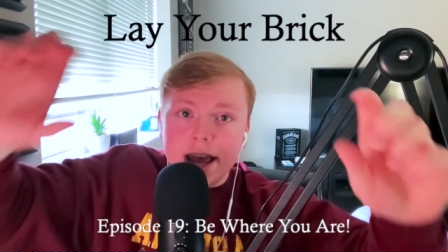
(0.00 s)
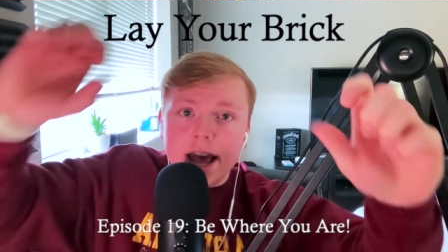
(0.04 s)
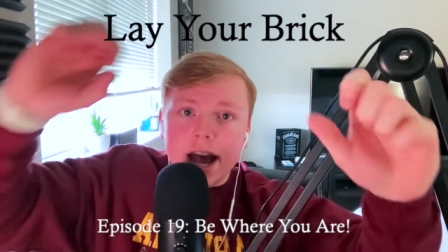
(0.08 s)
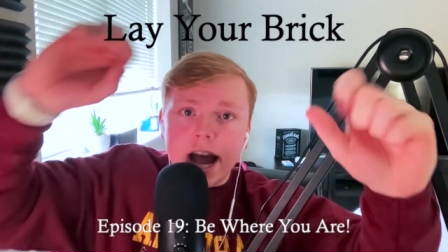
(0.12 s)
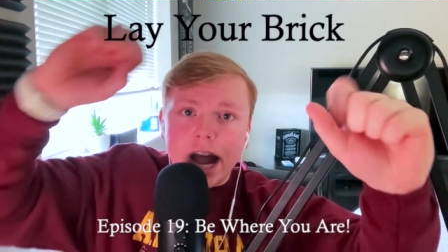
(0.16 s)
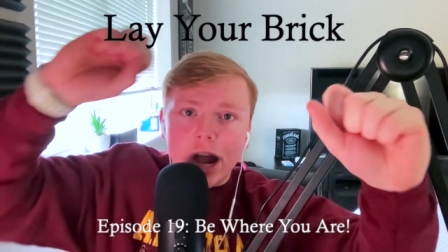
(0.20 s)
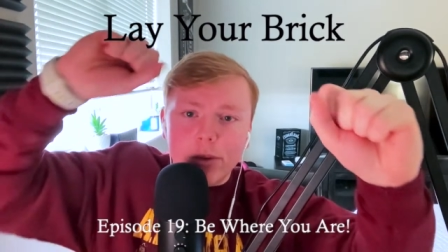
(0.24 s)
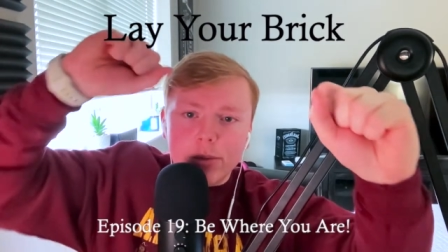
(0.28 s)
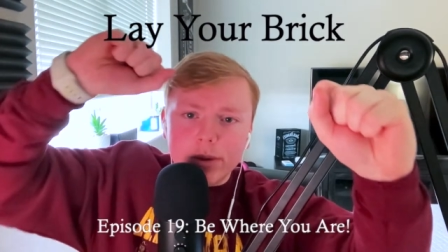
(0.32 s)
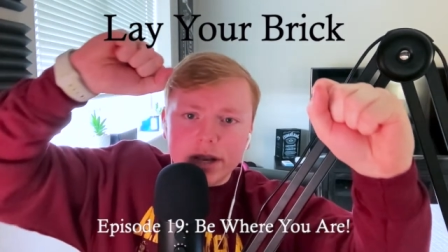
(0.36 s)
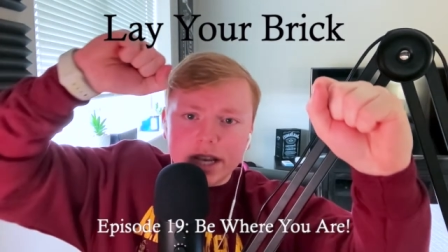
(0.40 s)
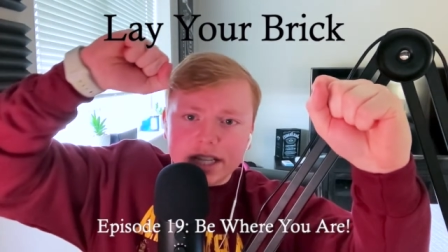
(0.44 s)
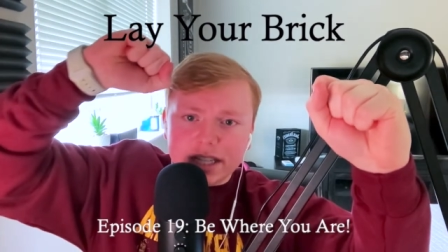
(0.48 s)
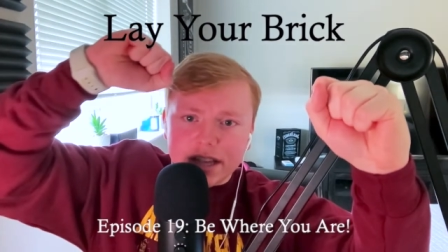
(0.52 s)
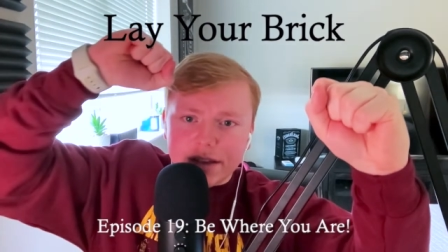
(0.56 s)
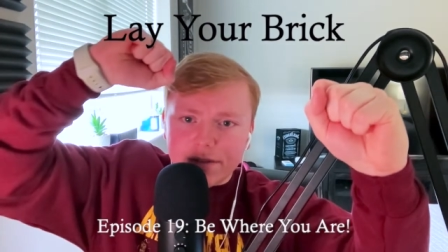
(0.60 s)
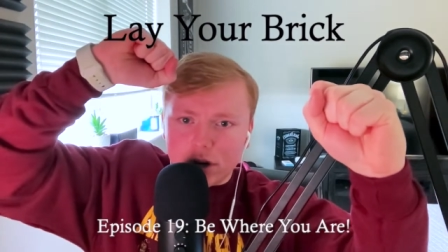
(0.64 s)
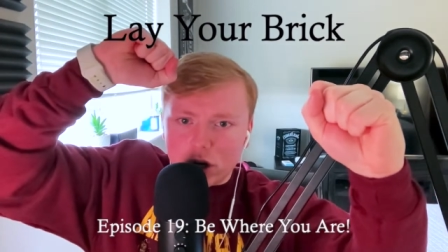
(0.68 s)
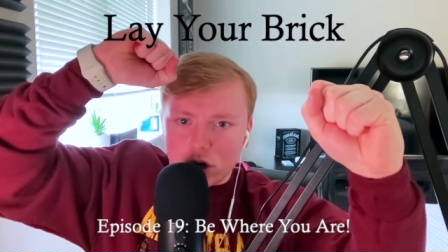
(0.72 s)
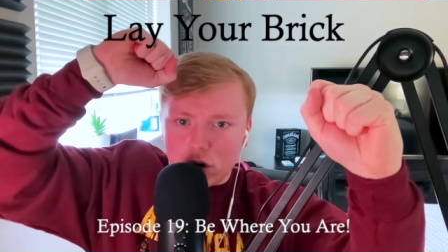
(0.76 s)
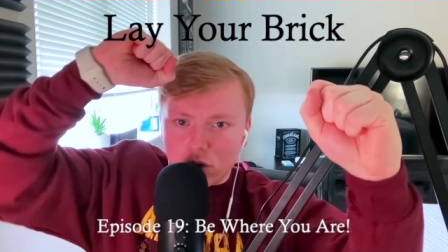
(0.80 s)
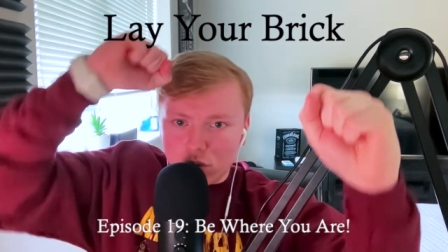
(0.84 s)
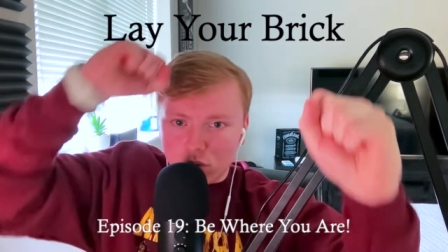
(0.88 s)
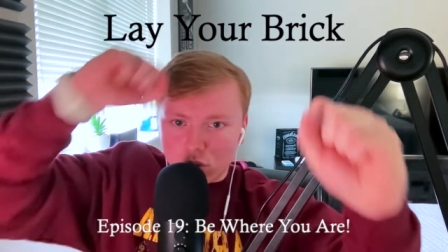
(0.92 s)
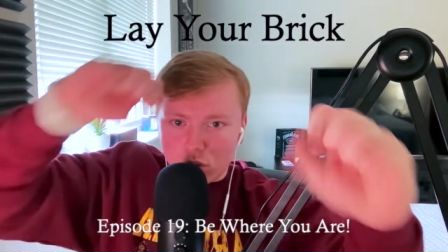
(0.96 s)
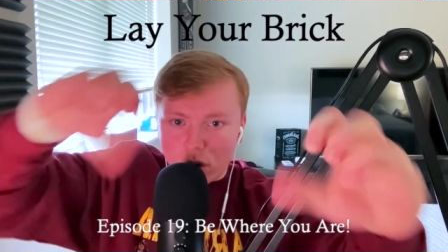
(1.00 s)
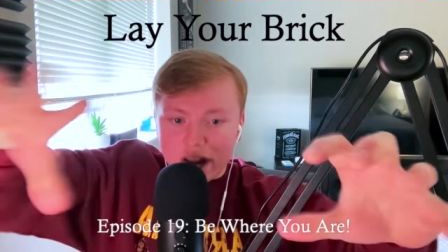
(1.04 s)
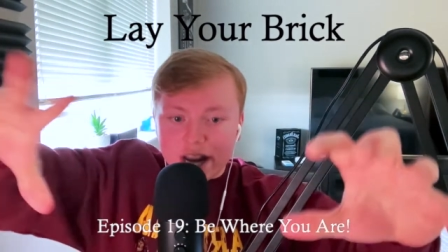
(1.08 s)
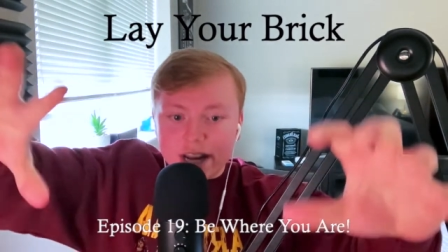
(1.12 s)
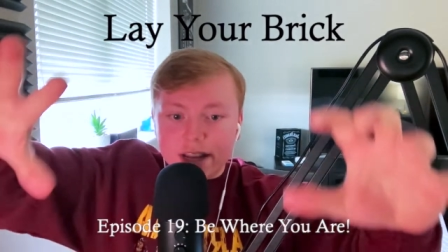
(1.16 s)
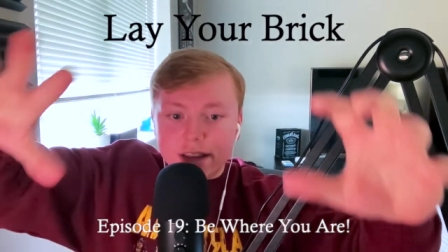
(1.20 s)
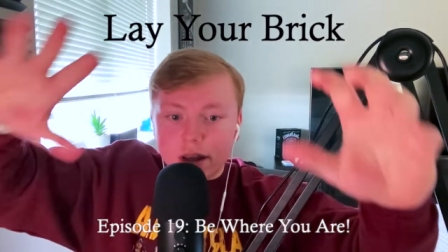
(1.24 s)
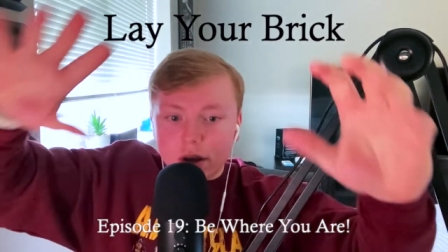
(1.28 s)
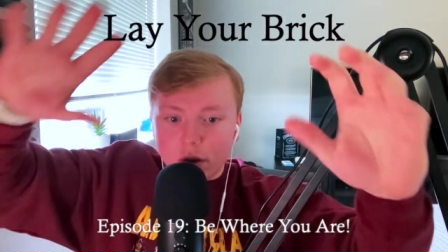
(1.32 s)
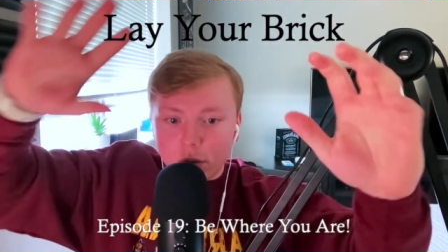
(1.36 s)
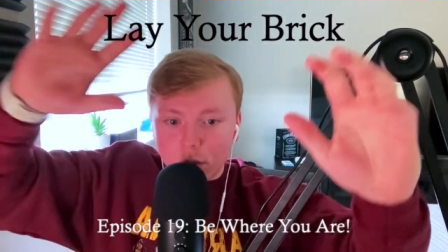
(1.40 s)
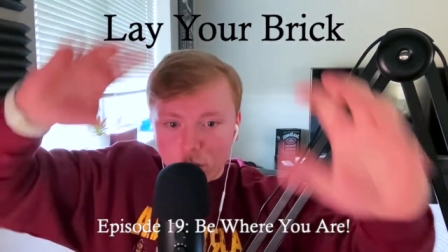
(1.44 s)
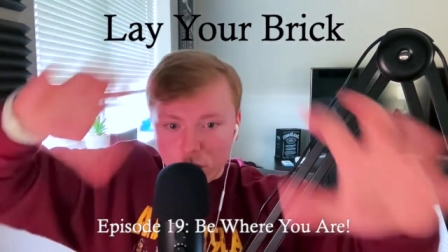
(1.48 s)
I hope you guys have a
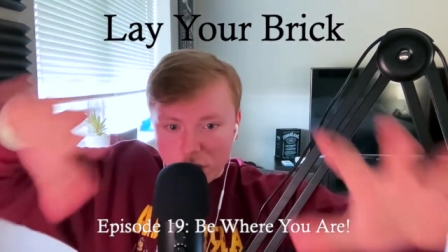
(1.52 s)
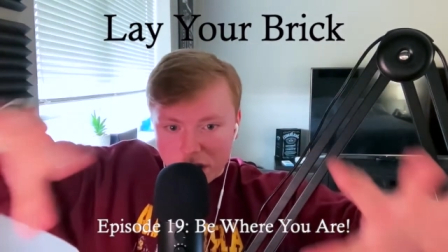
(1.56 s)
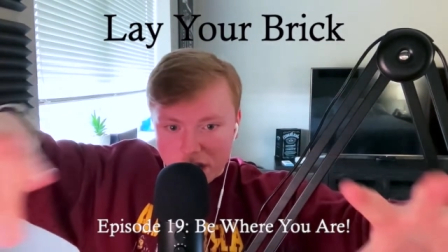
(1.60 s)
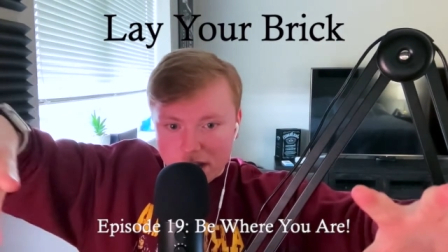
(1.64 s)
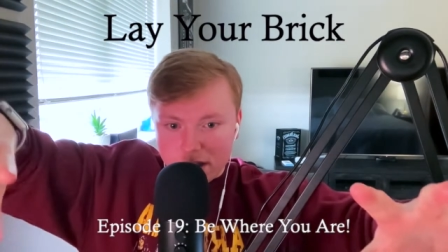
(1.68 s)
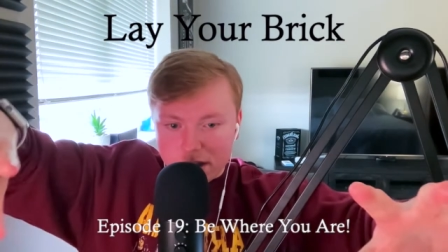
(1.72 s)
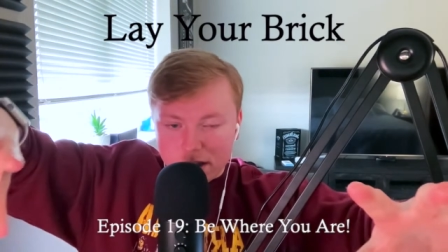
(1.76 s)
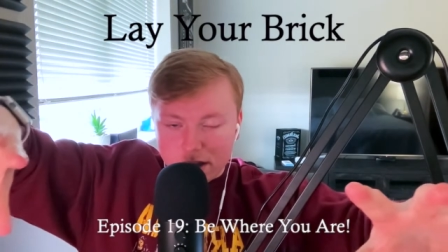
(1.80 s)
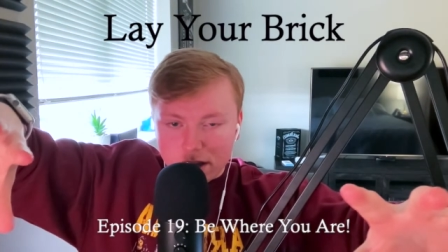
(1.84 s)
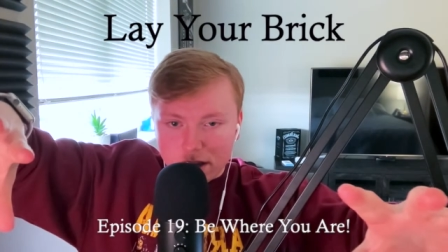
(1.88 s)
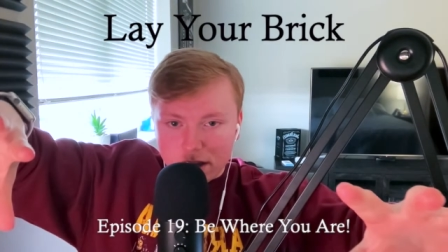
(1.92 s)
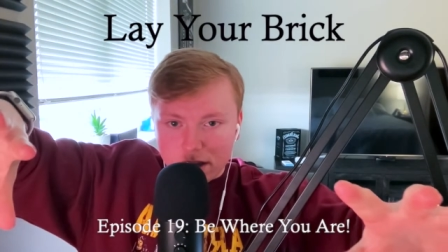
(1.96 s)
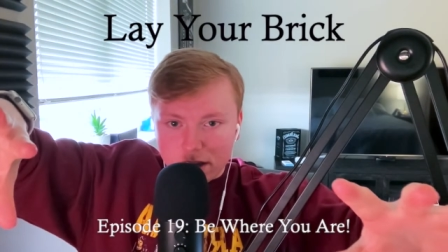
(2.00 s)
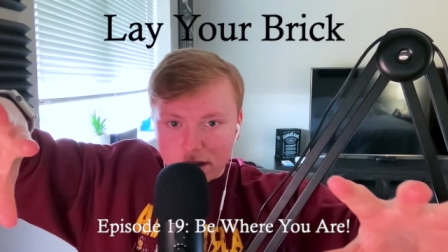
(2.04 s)
great week.